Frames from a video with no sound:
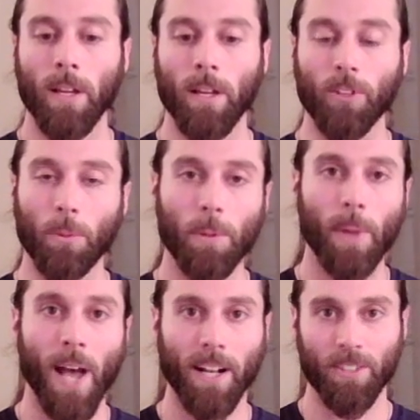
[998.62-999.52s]
You'll be
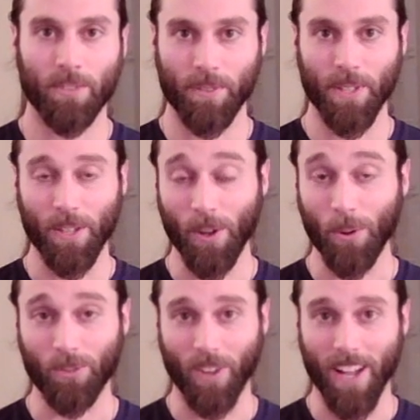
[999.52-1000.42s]
back on your feet in no
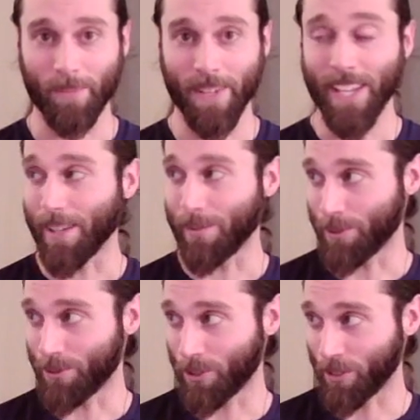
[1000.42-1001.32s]
time if you're
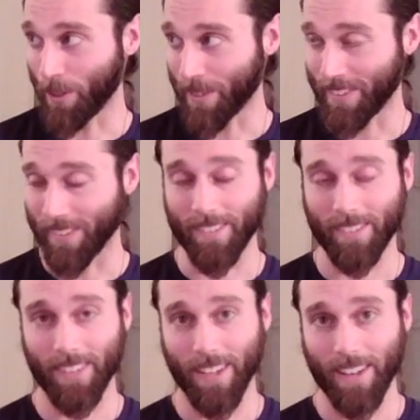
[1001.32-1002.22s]
just limited to
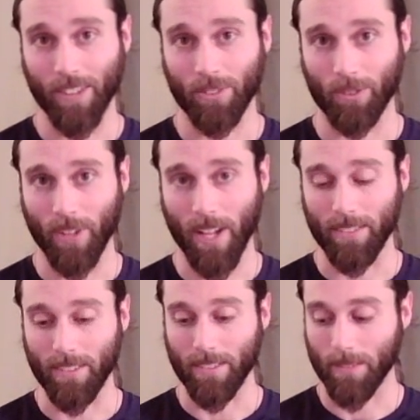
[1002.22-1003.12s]
seated
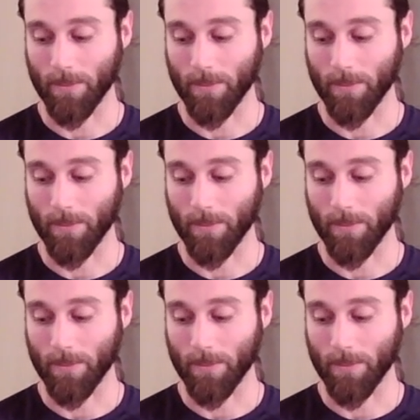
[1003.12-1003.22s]
exercises.